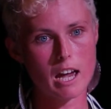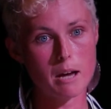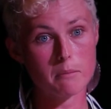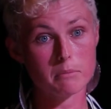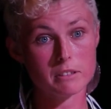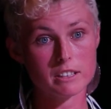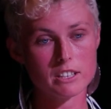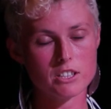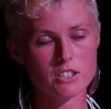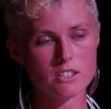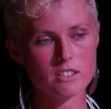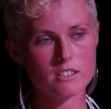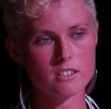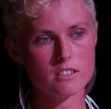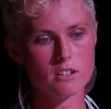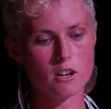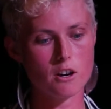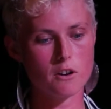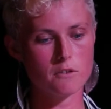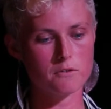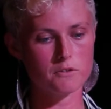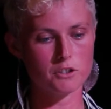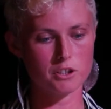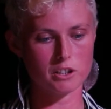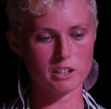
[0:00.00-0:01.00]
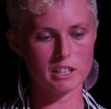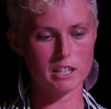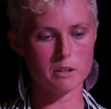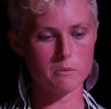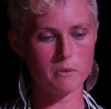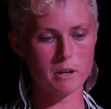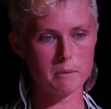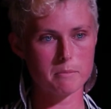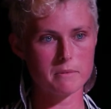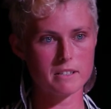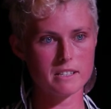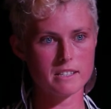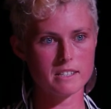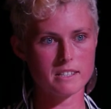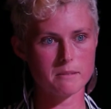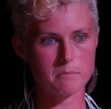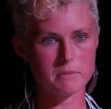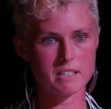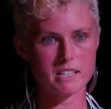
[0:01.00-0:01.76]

abolition of nuclear weapons,